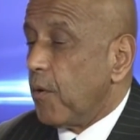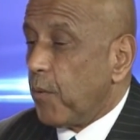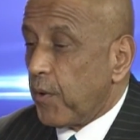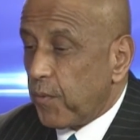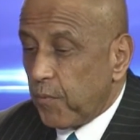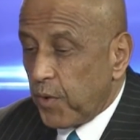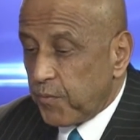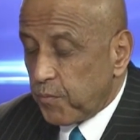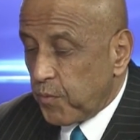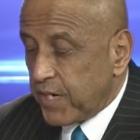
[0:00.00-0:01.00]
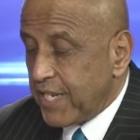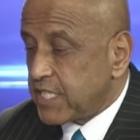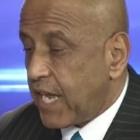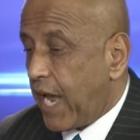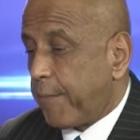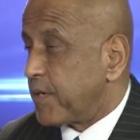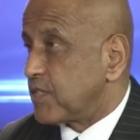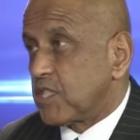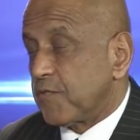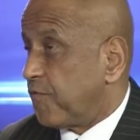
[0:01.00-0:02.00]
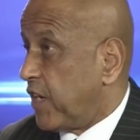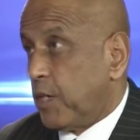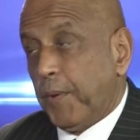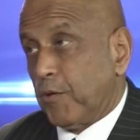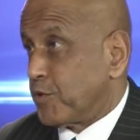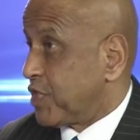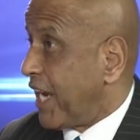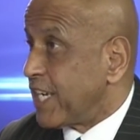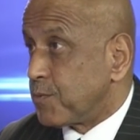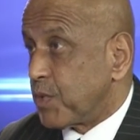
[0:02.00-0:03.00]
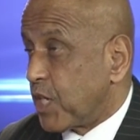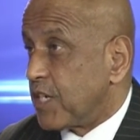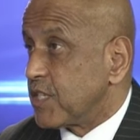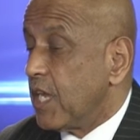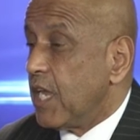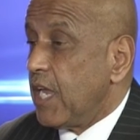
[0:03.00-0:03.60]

What, what, what needs to happen is just fundamental change because,